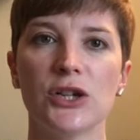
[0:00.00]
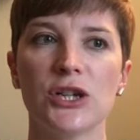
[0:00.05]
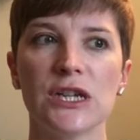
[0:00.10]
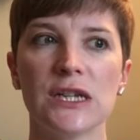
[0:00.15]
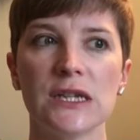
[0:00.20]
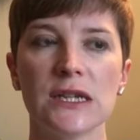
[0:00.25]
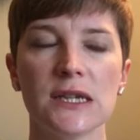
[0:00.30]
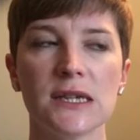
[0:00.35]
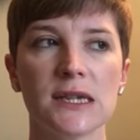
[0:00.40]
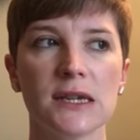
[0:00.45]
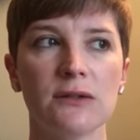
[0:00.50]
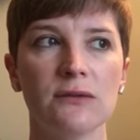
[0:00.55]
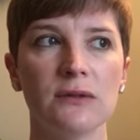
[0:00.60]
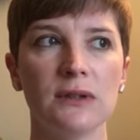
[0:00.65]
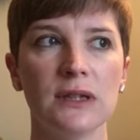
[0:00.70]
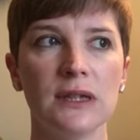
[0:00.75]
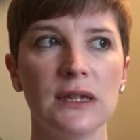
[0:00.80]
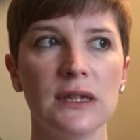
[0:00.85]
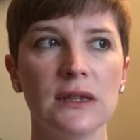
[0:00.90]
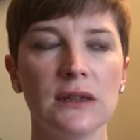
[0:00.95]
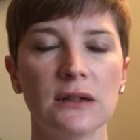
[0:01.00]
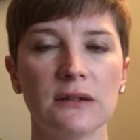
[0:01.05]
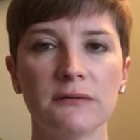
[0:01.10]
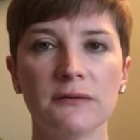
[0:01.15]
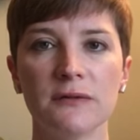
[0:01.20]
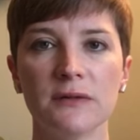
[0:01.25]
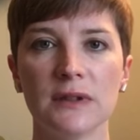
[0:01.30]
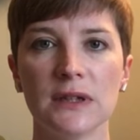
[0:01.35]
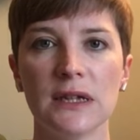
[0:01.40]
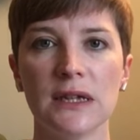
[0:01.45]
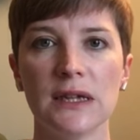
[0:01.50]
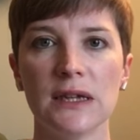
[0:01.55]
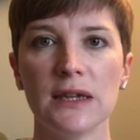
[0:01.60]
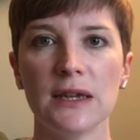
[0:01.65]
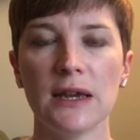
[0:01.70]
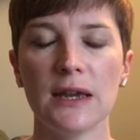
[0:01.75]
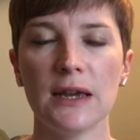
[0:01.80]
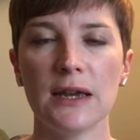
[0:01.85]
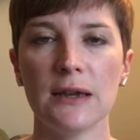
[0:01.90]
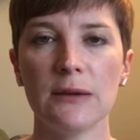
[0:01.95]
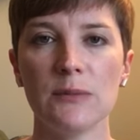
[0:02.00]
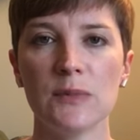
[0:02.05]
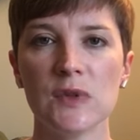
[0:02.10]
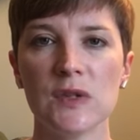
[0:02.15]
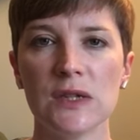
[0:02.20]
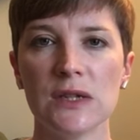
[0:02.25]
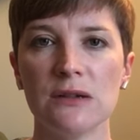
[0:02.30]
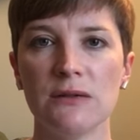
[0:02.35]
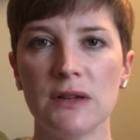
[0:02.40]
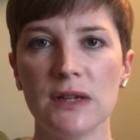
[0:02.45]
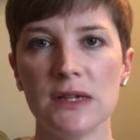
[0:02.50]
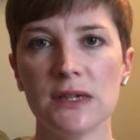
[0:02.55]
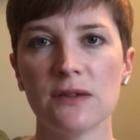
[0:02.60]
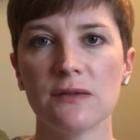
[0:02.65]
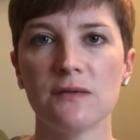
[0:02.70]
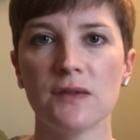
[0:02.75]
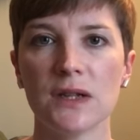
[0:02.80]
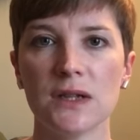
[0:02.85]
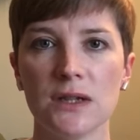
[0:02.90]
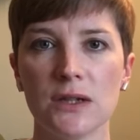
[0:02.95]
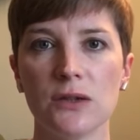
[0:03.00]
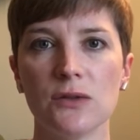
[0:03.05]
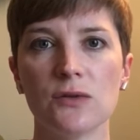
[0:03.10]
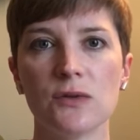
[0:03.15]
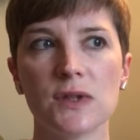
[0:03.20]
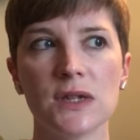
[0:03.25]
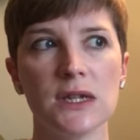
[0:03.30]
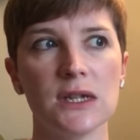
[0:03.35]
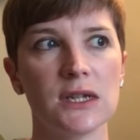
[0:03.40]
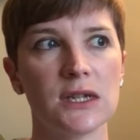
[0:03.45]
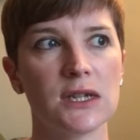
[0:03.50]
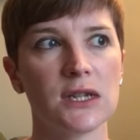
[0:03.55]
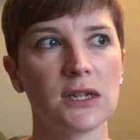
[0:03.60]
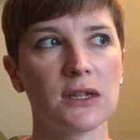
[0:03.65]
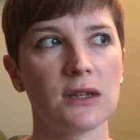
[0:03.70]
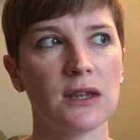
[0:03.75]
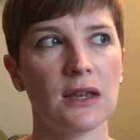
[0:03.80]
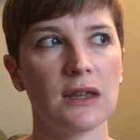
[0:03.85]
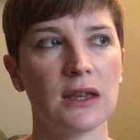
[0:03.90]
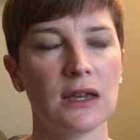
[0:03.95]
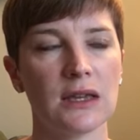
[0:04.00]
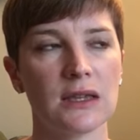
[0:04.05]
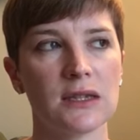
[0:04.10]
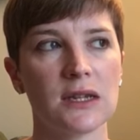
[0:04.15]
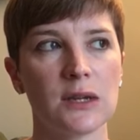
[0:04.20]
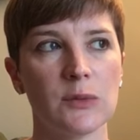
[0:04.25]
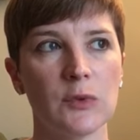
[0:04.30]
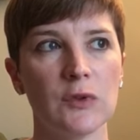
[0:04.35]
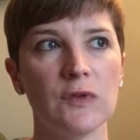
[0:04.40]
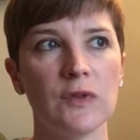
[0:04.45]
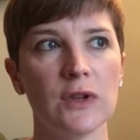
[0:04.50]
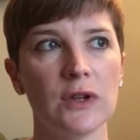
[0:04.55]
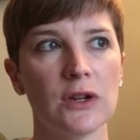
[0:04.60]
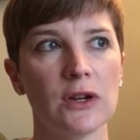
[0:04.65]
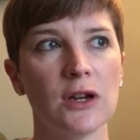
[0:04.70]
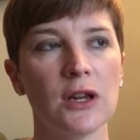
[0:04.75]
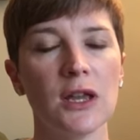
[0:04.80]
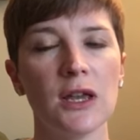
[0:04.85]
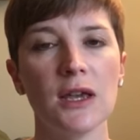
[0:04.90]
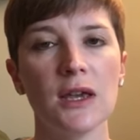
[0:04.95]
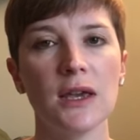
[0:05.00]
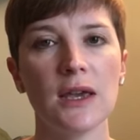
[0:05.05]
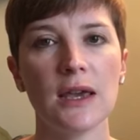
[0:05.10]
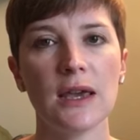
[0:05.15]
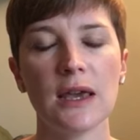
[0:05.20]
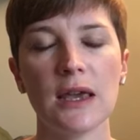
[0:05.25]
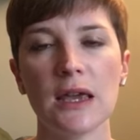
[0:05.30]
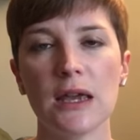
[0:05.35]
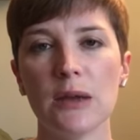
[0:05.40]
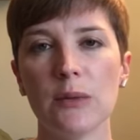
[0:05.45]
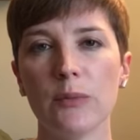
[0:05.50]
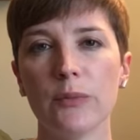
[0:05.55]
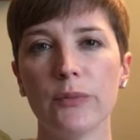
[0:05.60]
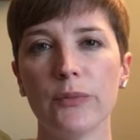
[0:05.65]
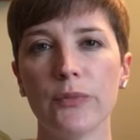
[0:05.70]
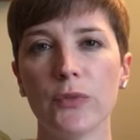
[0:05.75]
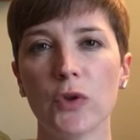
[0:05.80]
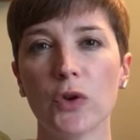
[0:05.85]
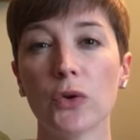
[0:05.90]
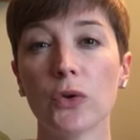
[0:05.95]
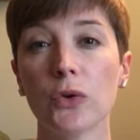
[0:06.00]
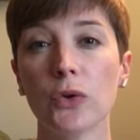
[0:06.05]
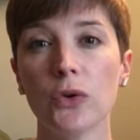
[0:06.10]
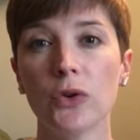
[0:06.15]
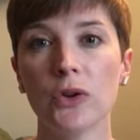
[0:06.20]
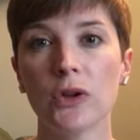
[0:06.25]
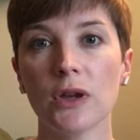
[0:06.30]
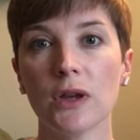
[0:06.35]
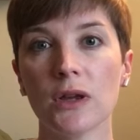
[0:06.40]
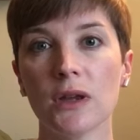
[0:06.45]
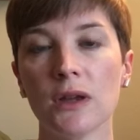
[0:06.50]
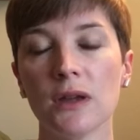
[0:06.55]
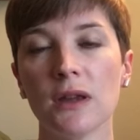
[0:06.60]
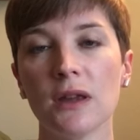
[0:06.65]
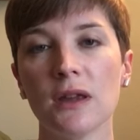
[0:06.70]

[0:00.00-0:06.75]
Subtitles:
She does a really lovely series of videos each that time of year on hygge.